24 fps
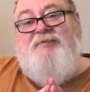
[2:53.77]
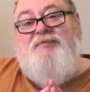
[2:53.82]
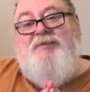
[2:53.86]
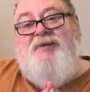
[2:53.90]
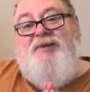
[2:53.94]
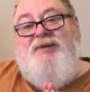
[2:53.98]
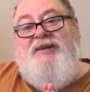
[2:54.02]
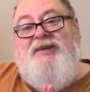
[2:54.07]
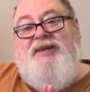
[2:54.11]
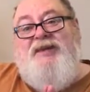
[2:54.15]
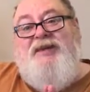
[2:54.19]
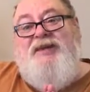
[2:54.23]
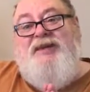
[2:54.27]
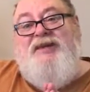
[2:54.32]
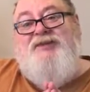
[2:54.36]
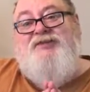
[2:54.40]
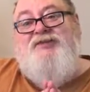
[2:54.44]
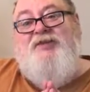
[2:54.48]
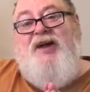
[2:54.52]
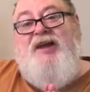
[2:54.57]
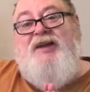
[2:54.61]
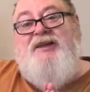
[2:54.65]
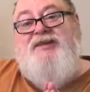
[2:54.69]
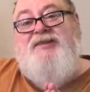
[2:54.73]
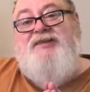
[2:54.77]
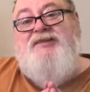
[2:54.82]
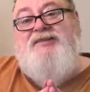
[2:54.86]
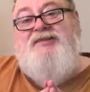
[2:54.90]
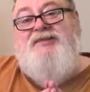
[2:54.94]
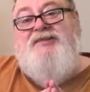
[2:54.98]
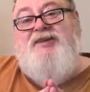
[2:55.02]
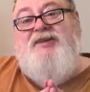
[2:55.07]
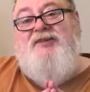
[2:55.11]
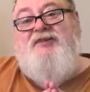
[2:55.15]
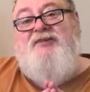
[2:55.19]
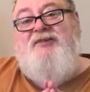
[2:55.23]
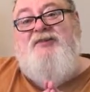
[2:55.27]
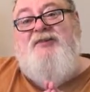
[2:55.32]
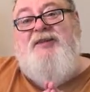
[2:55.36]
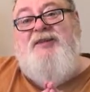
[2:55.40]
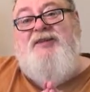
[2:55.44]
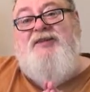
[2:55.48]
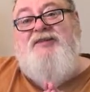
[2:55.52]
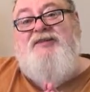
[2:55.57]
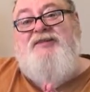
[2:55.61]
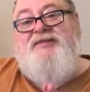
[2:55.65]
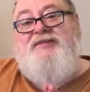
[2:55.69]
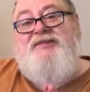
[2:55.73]
but he tried to stiff
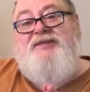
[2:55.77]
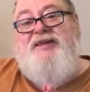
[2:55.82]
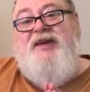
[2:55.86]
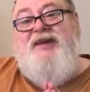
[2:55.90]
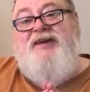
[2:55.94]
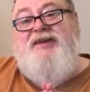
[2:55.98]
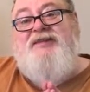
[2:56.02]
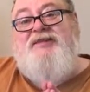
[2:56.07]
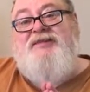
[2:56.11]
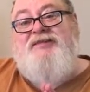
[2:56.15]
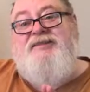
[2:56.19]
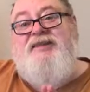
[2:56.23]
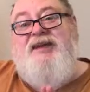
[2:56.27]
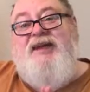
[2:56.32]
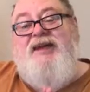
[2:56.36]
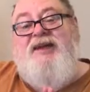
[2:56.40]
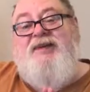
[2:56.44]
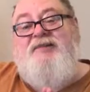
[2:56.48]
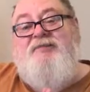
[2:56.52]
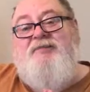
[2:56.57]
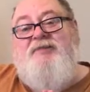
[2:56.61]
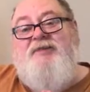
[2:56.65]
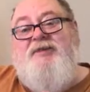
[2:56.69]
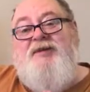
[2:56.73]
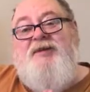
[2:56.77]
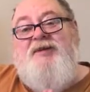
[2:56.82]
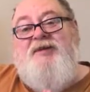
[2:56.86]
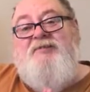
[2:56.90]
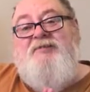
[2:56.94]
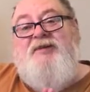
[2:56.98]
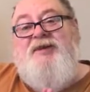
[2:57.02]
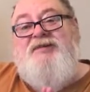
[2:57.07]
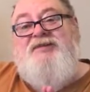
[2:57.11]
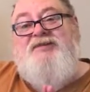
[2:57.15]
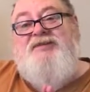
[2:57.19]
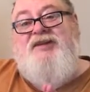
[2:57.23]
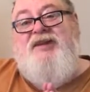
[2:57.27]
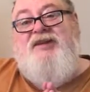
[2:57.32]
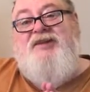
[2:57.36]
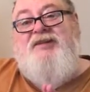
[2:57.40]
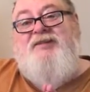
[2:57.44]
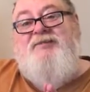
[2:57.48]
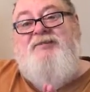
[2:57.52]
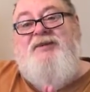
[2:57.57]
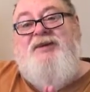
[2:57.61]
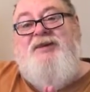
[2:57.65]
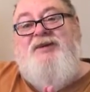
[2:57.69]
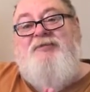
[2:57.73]
me the second time by
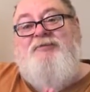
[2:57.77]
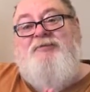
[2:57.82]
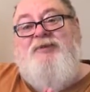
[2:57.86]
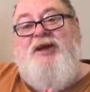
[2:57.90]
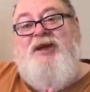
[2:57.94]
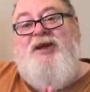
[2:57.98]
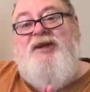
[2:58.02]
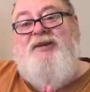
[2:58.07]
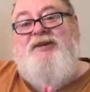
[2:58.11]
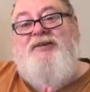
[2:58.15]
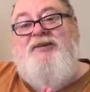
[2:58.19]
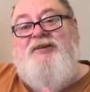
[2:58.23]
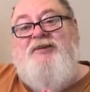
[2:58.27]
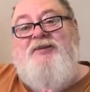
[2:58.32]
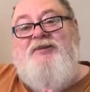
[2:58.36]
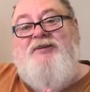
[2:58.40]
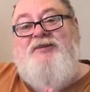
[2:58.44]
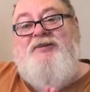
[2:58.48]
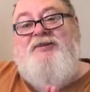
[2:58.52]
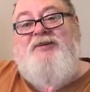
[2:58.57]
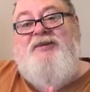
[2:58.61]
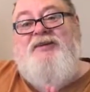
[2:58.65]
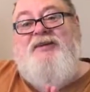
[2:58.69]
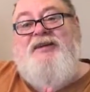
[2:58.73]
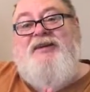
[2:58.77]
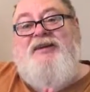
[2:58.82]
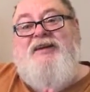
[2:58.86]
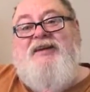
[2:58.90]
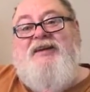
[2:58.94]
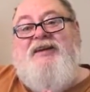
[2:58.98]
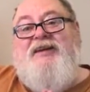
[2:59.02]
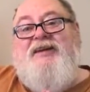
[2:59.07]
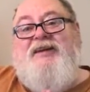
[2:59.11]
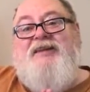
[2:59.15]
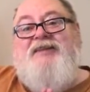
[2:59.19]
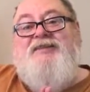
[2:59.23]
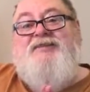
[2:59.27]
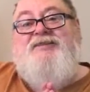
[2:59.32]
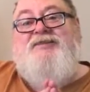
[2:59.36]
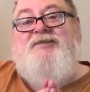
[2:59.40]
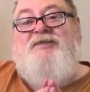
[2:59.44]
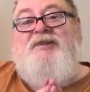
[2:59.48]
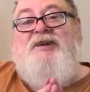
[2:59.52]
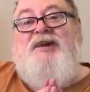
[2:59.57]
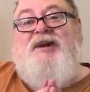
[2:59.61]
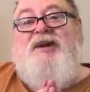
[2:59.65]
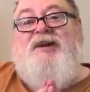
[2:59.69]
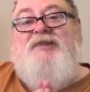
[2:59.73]
selling me oregano. And
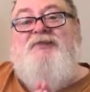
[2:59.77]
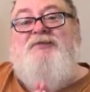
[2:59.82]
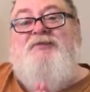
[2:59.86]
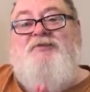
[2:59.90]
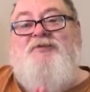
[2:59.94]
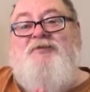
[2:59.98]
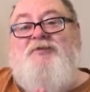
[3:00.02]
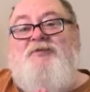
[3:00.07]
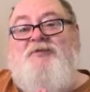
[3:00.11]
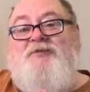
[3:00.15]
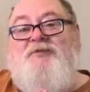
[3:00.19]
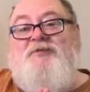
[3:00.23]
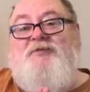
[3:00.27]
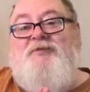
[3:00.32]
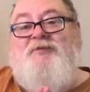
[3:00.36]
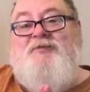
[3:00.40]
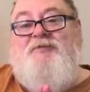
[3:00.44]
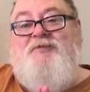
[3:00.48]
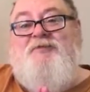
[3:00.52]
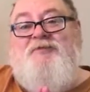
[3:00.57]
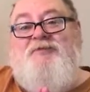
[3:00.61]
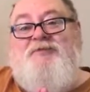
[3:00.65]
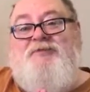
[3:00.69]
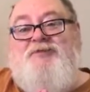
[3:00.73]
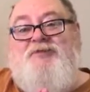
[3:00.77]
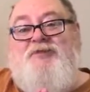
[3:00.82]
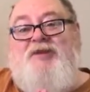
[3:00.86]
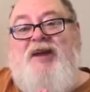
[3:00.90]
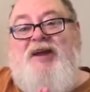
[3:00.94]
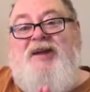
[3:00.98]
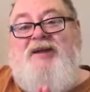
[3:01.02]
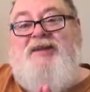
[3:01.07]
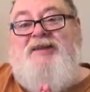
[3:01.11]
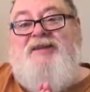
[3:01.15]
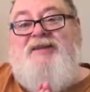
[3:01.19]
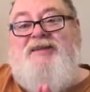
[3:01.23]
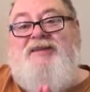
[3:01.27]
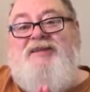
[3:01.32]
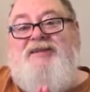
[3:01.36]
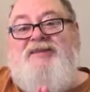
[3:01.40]
so I tried it